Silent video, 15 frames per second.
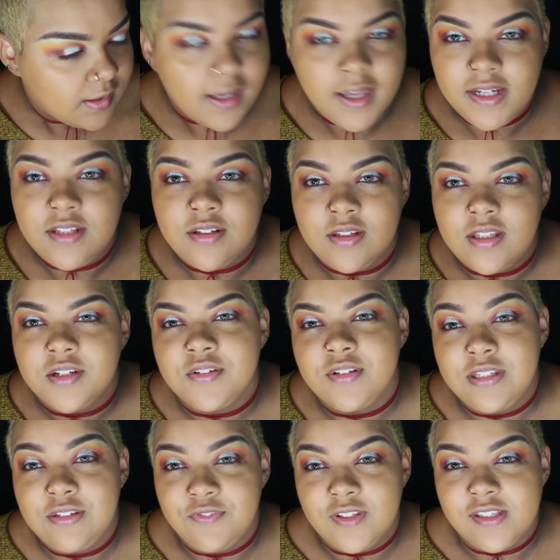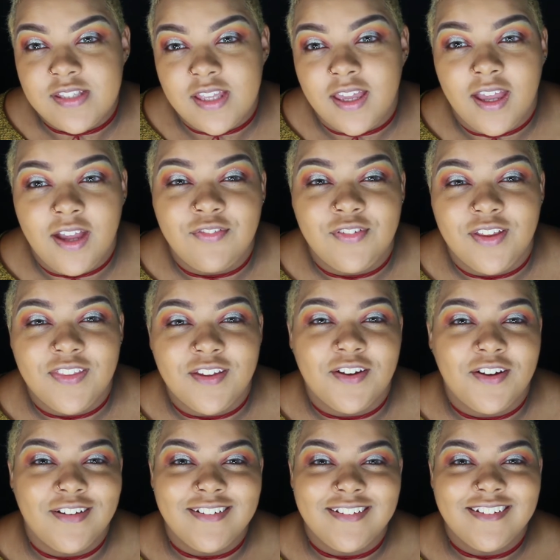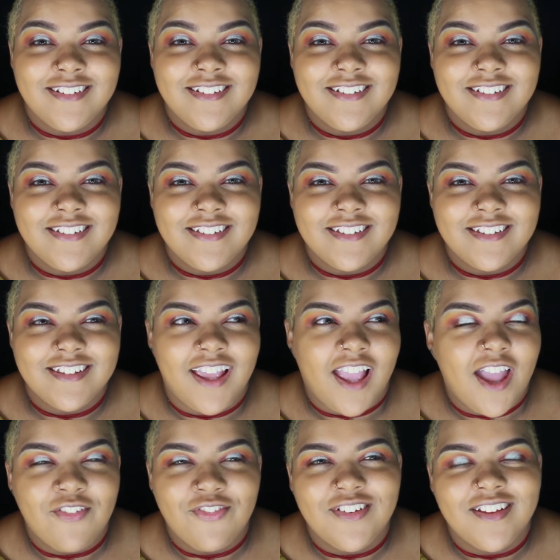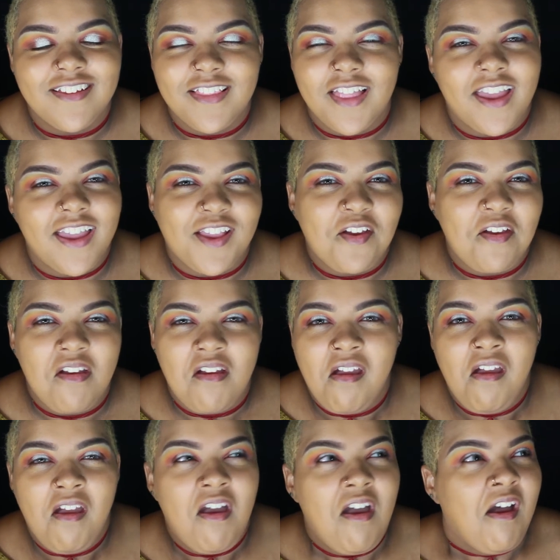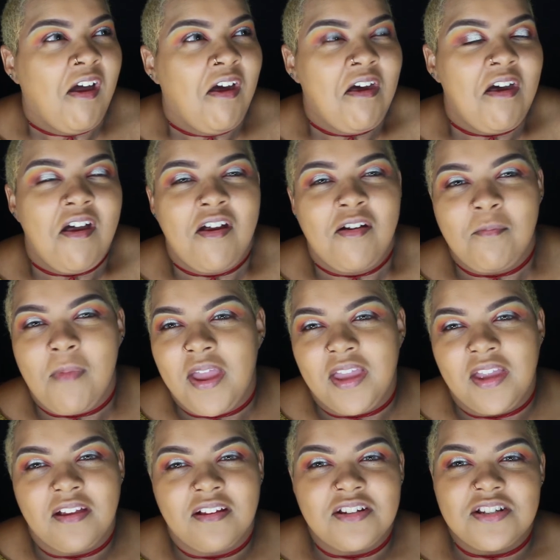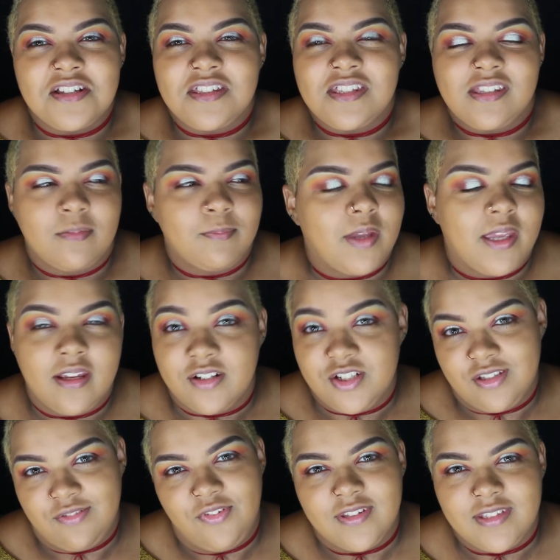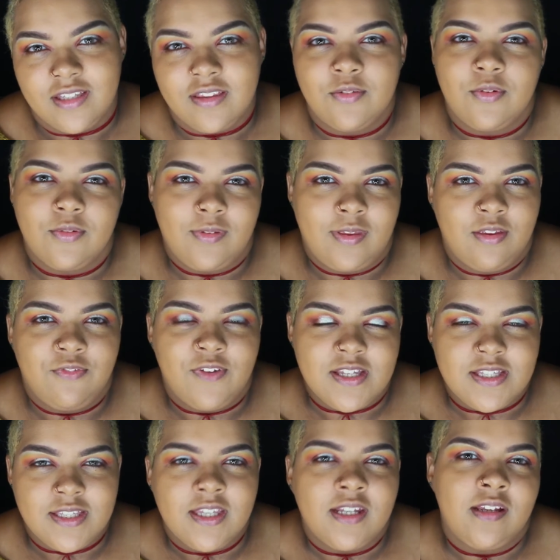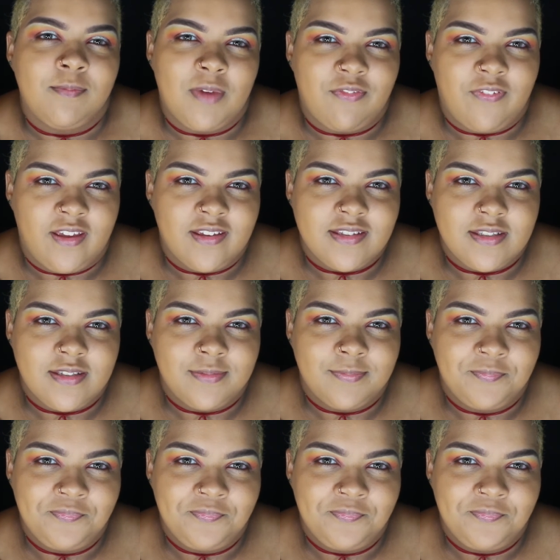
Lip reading: And it literally feels like I have nothing on. Like I feel like my air just feels like the face is hitting my face.